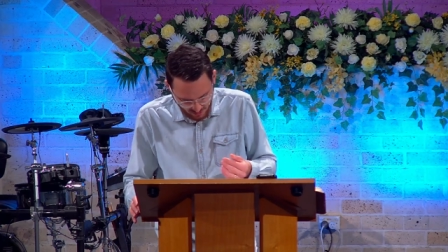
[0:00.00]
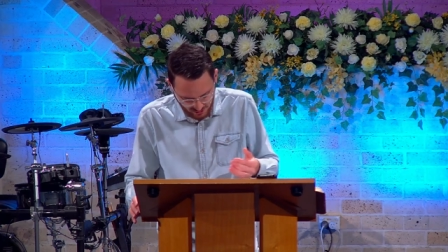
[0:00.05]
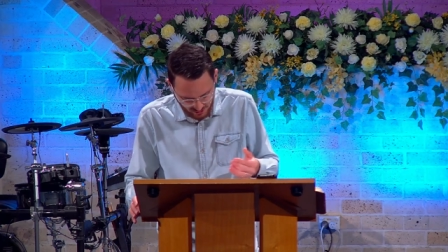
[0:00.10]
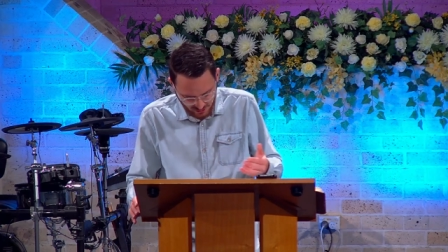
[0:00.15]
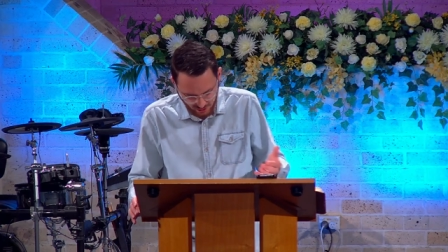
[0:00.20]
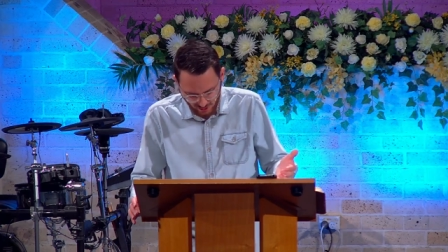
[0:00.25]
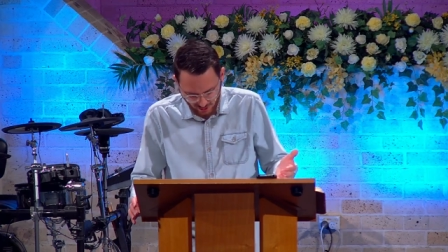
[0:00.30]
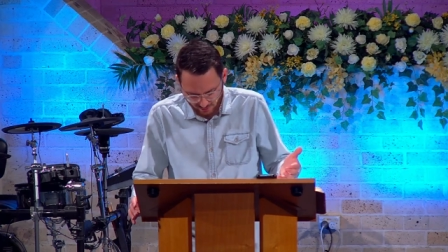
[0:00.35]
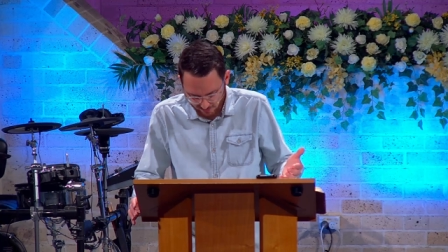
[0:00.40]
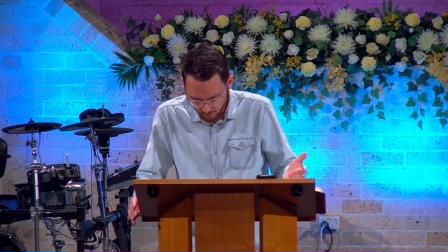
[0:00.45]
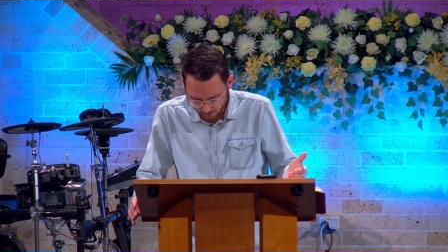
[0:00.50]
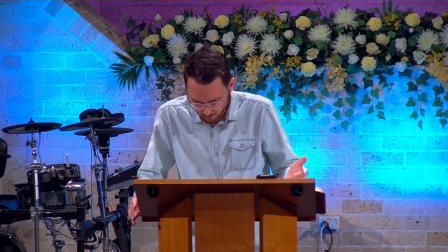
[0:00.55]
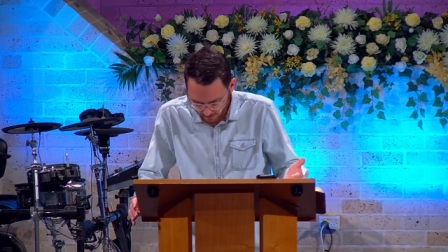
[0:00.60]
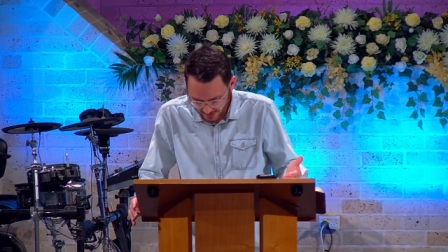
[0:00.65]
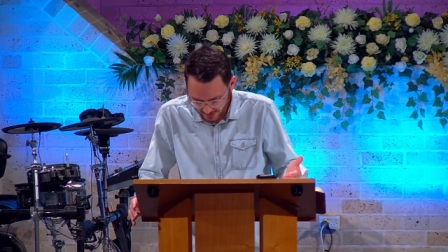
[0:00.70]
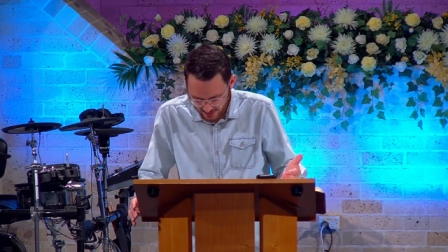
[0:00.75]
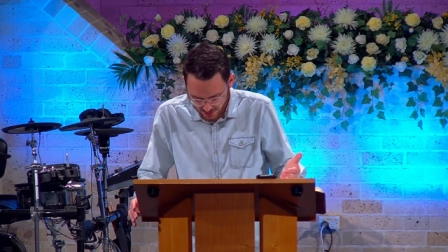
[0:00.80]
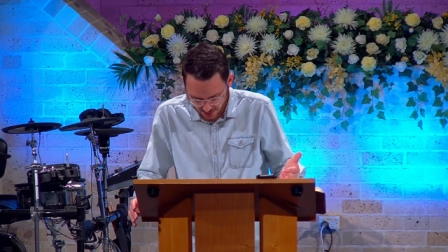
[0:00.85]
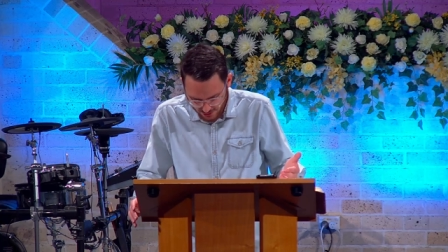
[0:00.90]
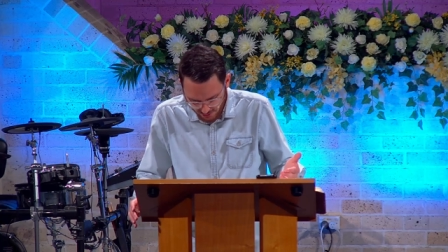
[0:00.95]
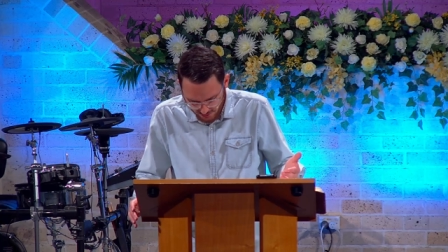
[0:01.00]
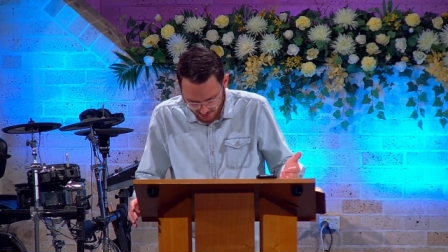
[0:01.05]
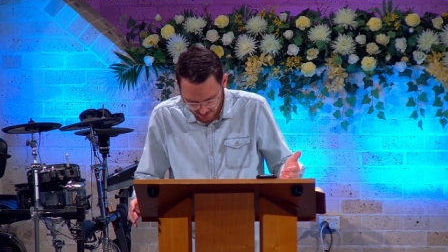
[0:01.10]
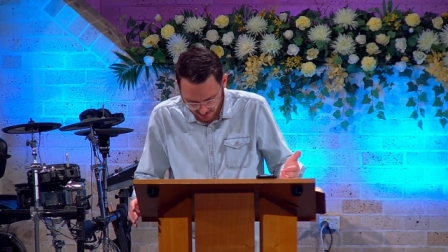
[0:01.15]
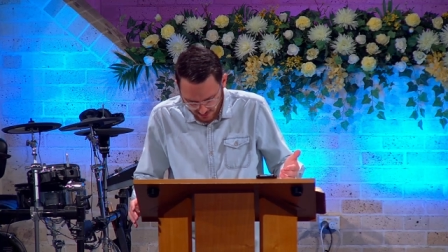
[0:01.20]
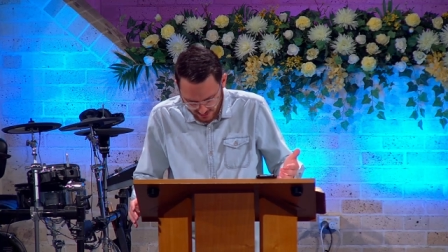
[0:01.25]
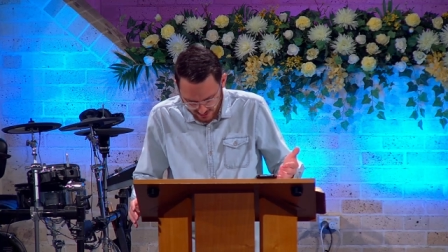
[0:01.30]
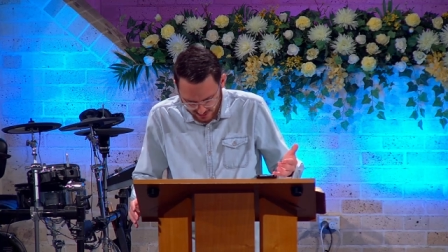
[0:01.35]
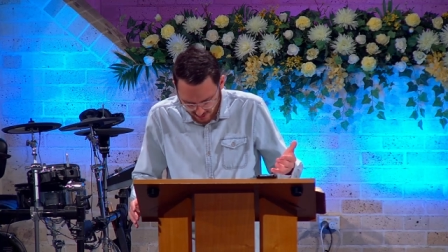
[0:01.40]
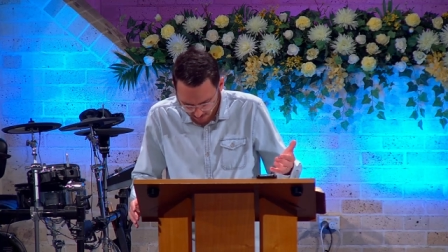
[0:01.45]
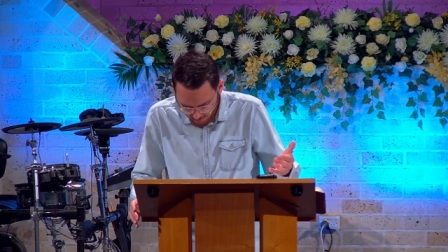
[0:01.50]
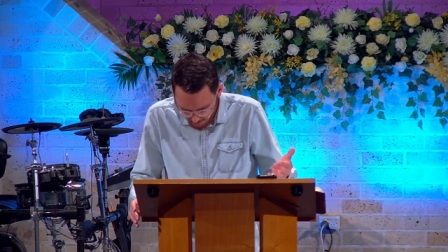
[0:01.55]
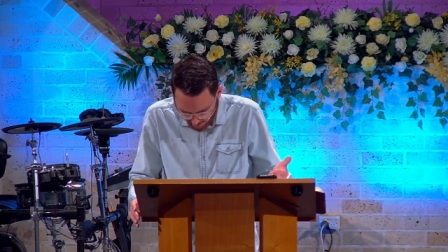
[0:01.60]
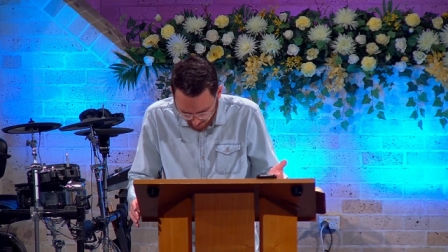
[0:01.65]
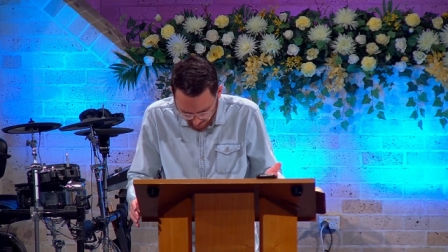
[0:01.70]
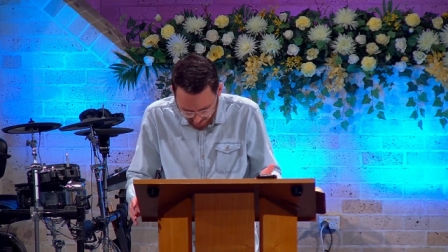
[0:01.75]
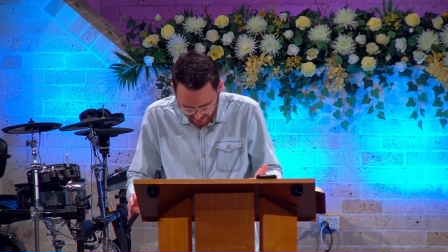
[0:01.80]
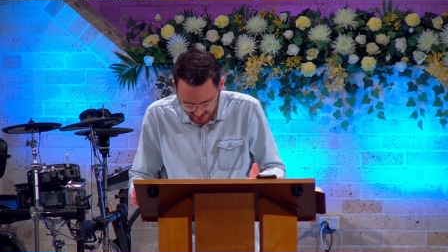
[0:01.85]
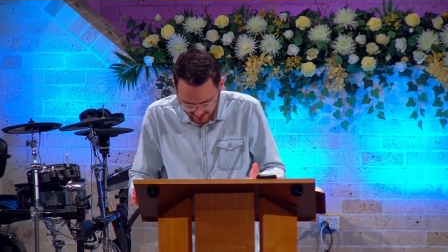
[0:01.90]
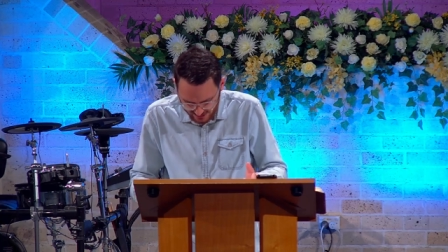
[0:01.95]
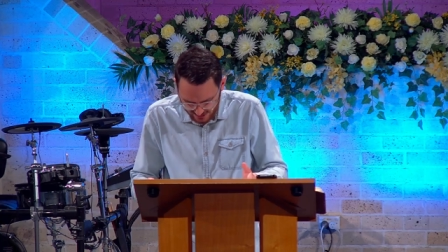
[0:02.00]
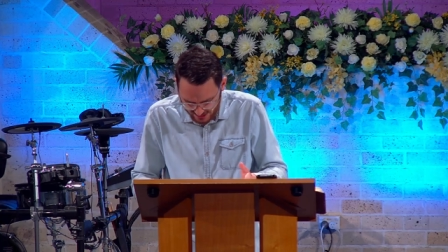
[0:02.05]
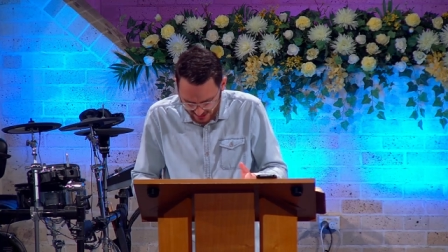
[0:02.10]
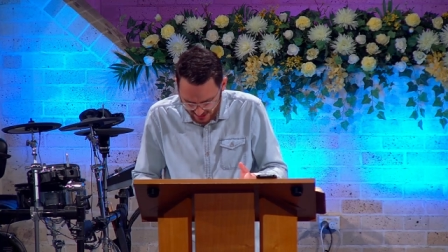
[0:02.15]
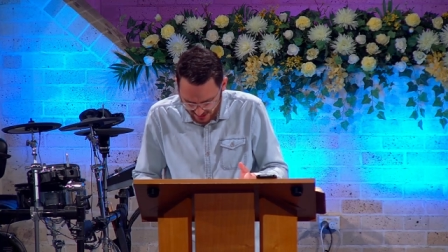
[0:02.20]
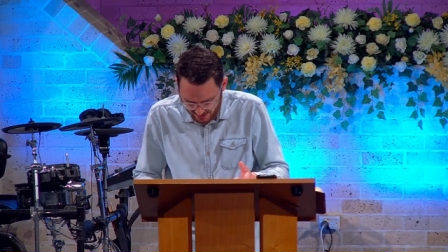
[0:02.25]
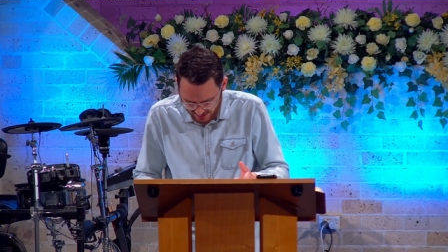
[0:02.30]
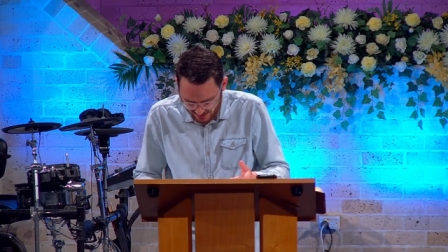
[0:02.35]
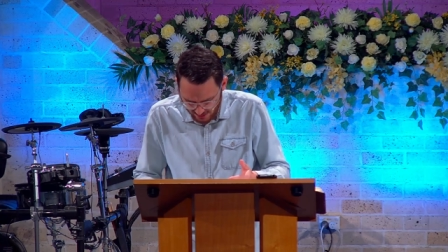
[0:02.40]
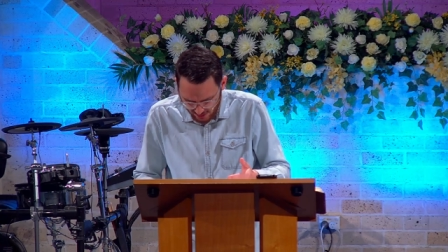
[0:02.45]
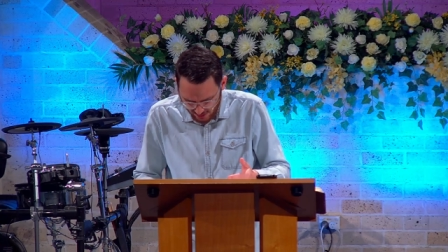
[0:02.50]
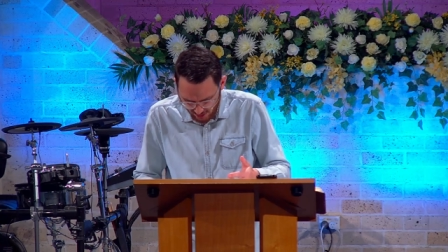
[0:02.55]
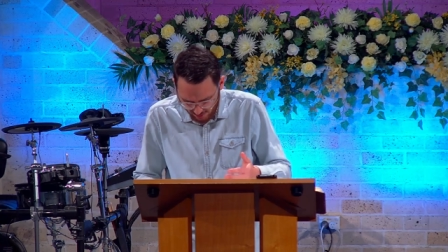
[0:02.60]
Isaiah 42 is the prophecy